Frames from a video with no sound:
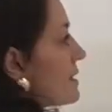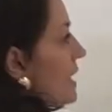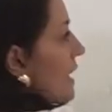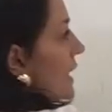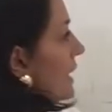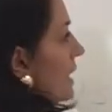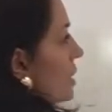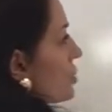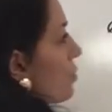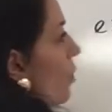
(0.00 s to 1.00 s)
is that
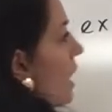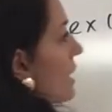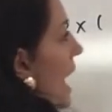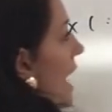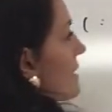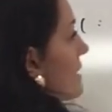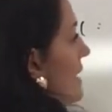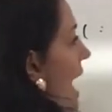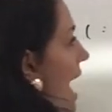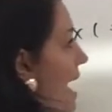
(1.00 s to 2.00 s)
each one has
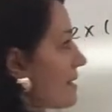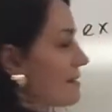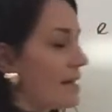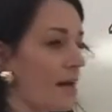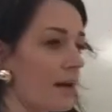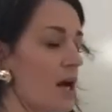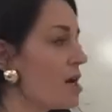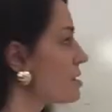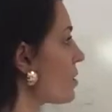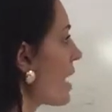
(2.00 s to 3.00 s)
an x in it.
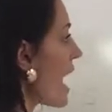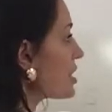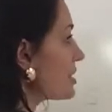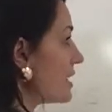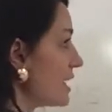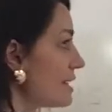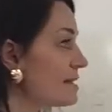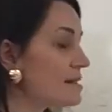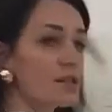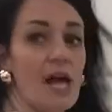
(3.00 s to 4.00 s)
So it
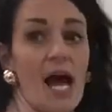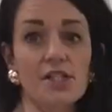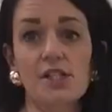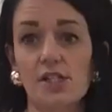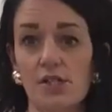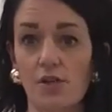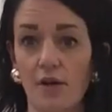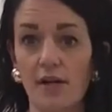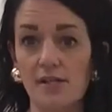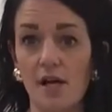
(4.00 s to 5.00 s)
is actually just a
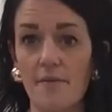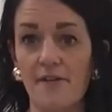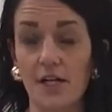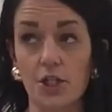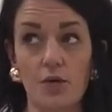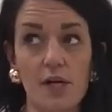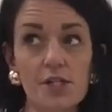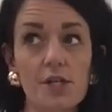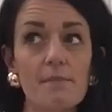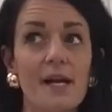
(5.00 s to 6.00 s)
greatest common factor
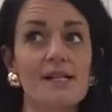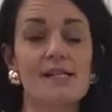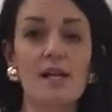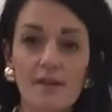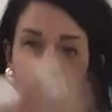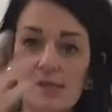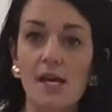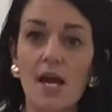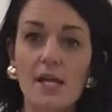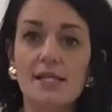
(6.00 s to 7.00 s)
question, but instead of us
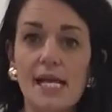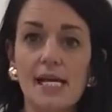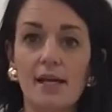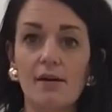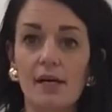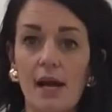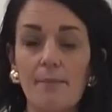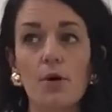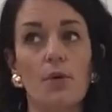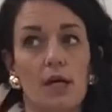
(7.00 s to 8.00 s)
taking out a
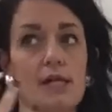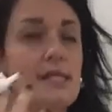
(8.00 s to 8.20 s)
number, we're going to